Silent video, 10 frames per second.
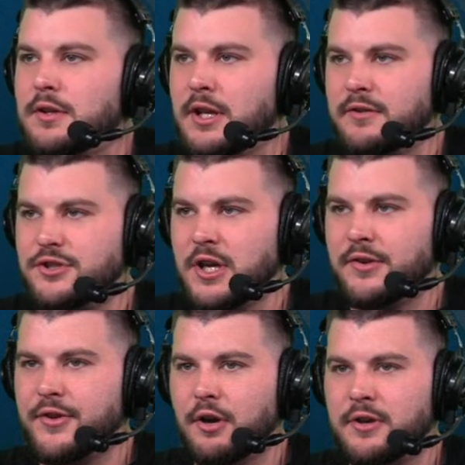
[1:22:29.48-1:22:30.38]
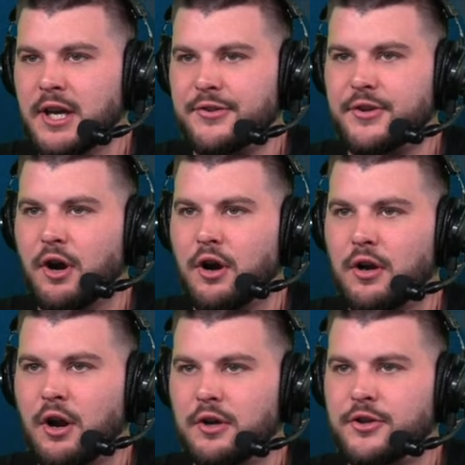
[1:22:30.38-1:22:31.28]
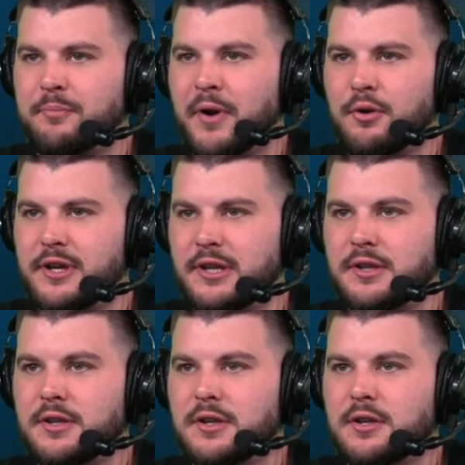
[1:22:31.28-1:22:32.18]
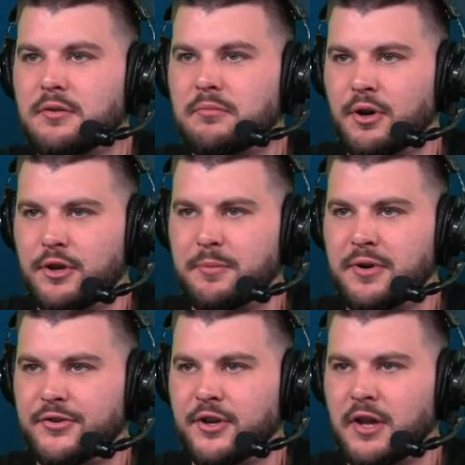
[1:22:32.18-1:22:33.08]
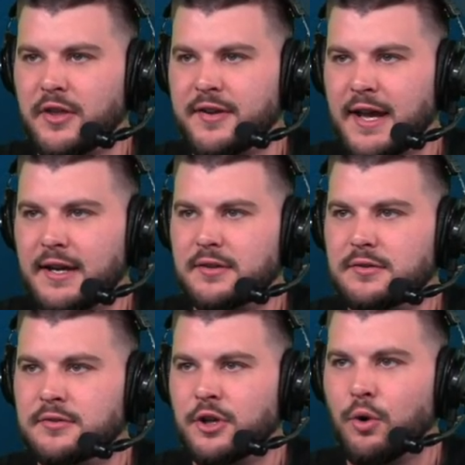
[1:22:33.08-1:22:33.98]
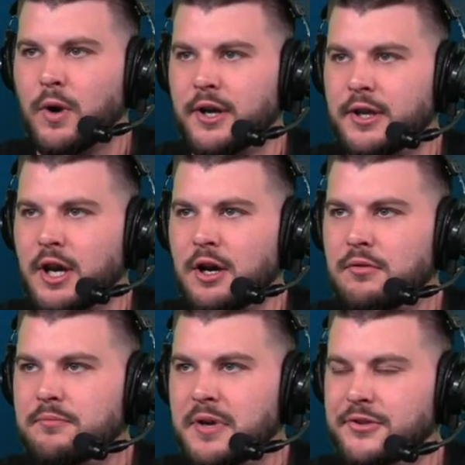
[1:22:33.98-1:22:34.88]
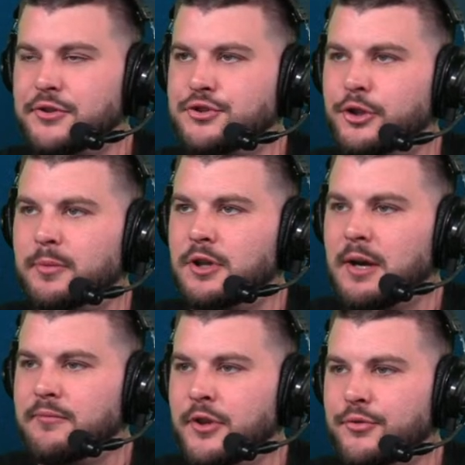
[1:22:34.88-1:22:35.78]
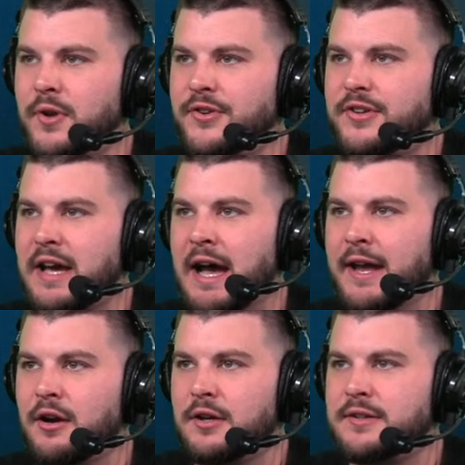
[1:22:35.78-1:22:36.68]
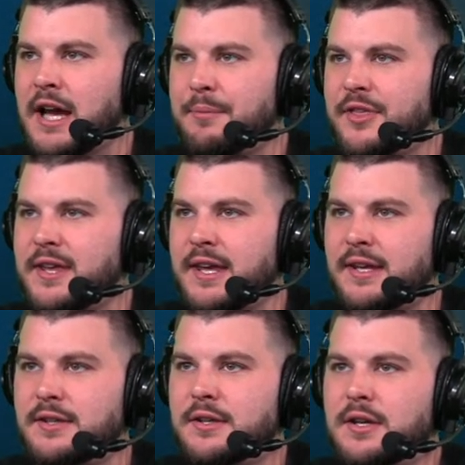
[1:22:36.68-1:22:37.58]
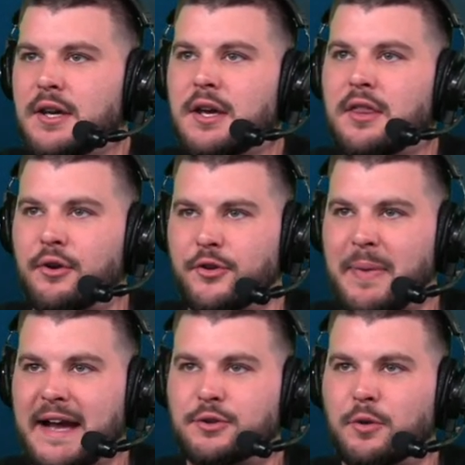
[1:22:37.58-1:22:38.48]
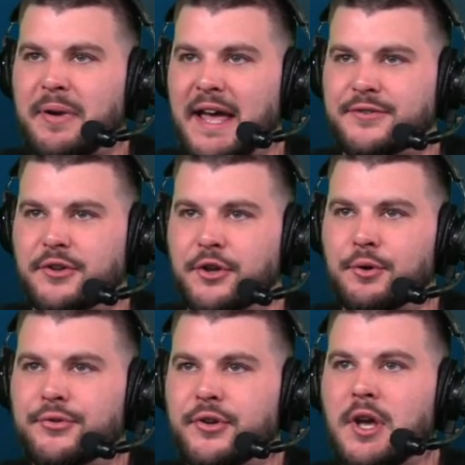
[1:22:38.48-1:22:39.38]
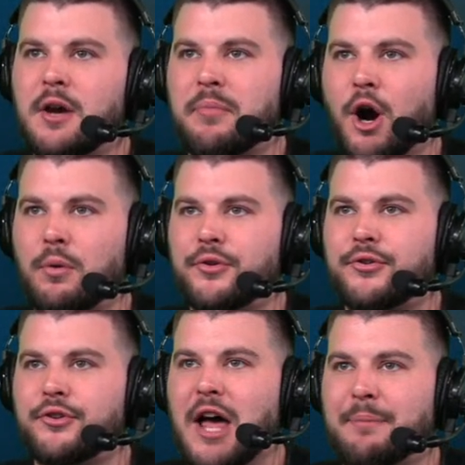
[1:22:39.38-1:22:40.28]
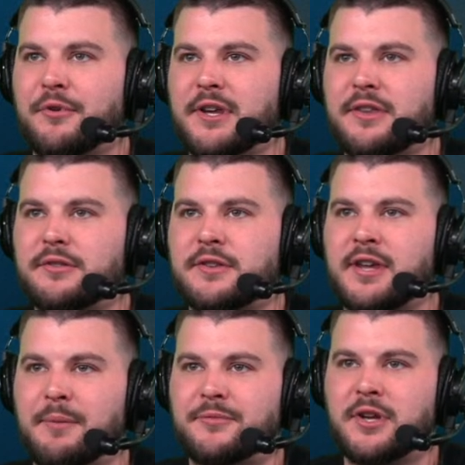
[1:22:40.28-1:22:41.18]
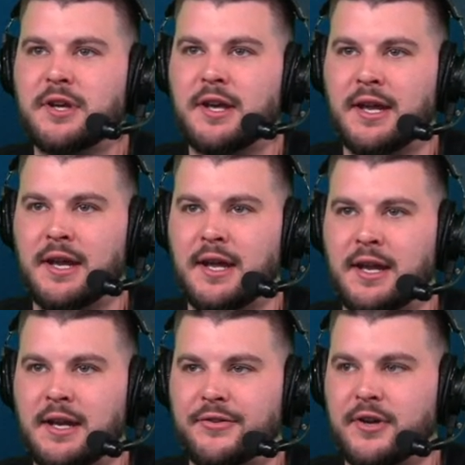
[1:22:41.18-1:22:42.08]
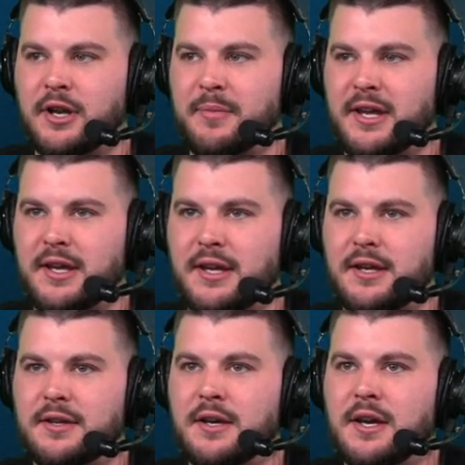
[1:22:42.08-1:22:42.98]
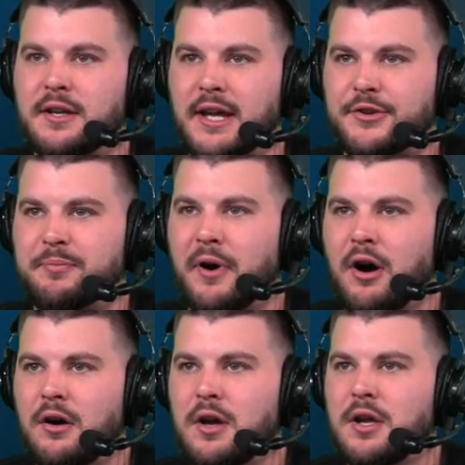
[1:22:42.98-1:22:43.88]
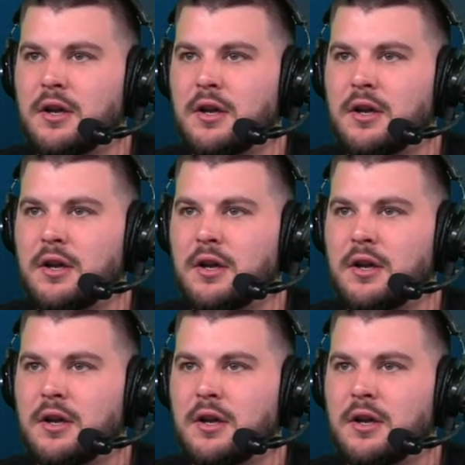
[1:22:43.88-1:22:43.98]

DiVincenzo kicks to Hart. Hart to Bogey. Bogey puts it on the deck. Nowhere to go. Picks his dribble up, then swings it to Ihart. Top of the key. Throws a backdoor pass to Deuce. Ball was sloppily tipped, and it's going to be Knicks' ball.